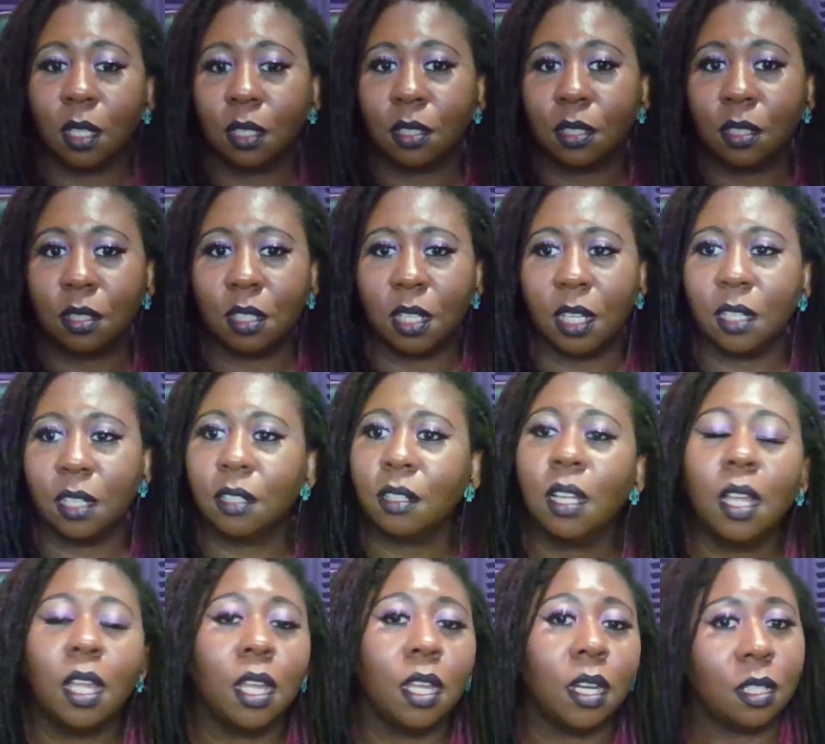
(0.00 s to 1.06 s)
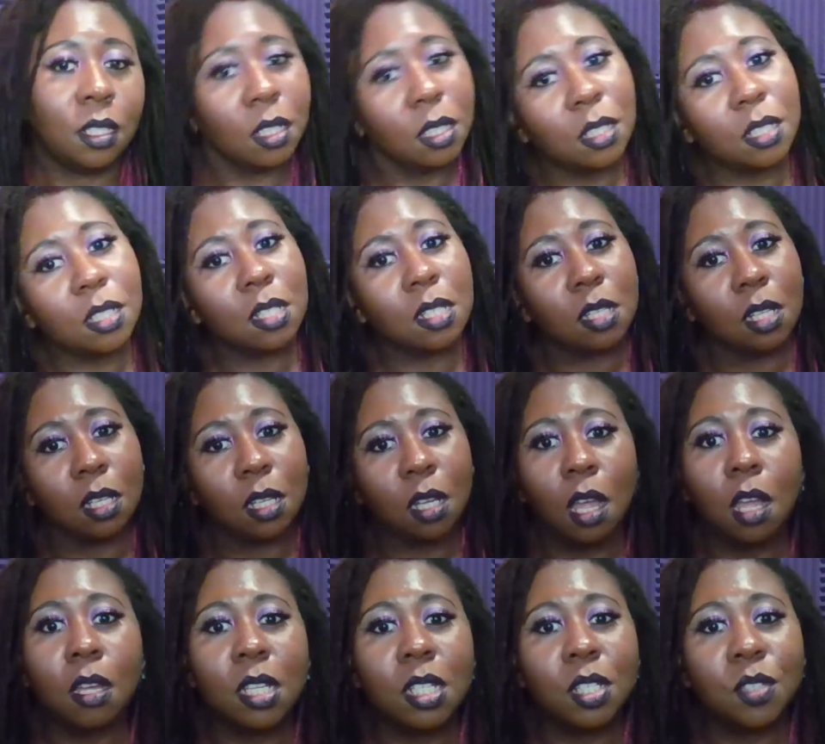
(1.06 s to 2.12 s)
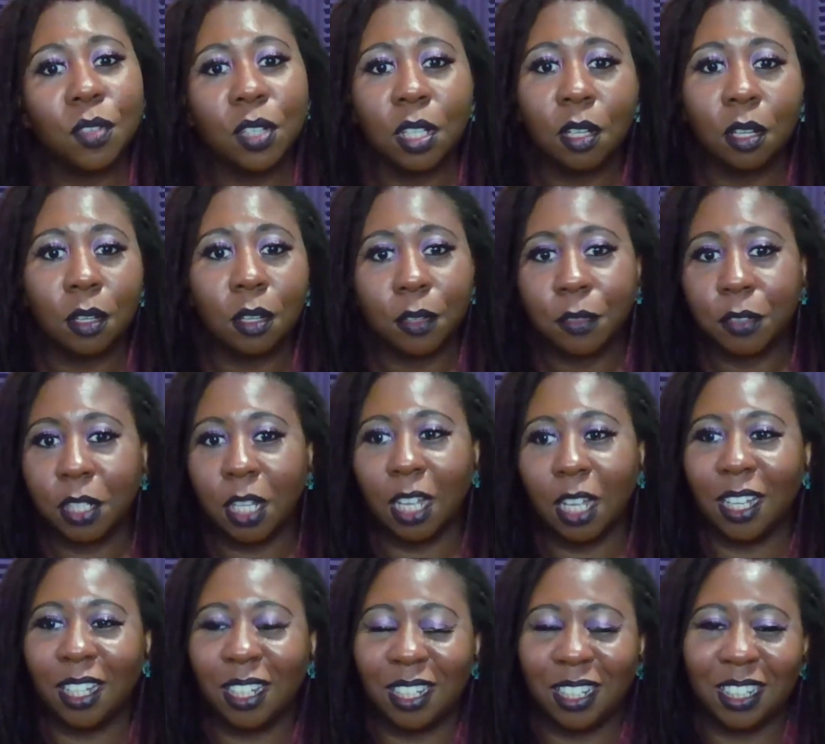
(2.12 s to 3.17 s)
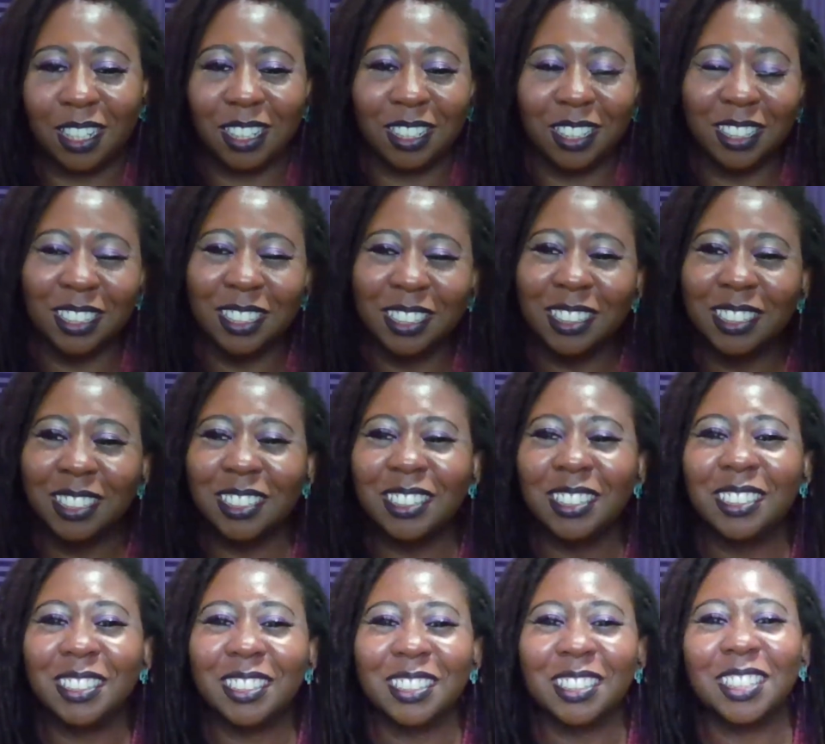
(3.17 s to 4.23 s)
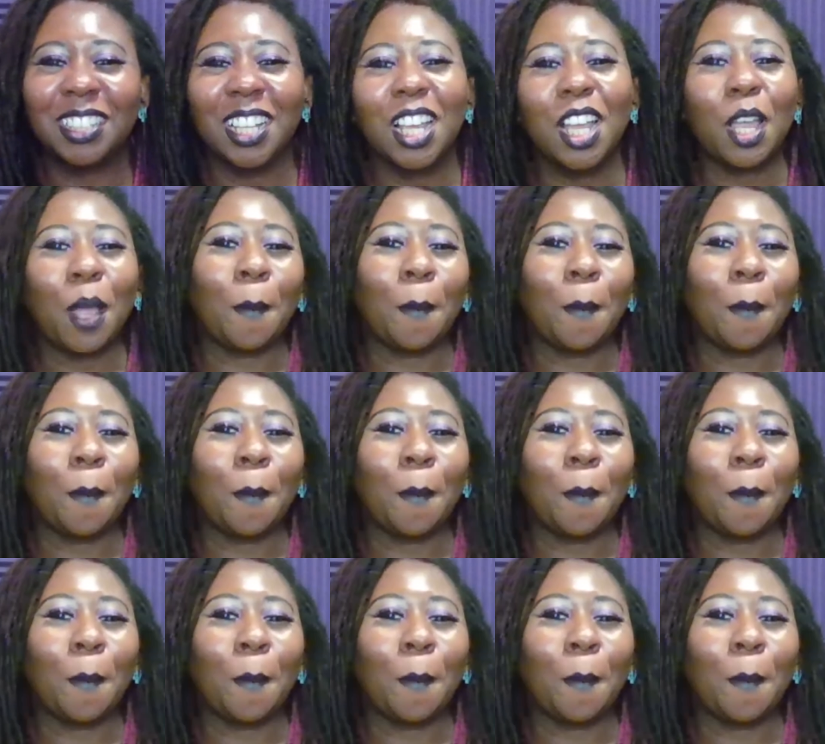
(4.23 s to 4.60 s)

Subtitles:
And I think this is the longest video I've ever done. Bye.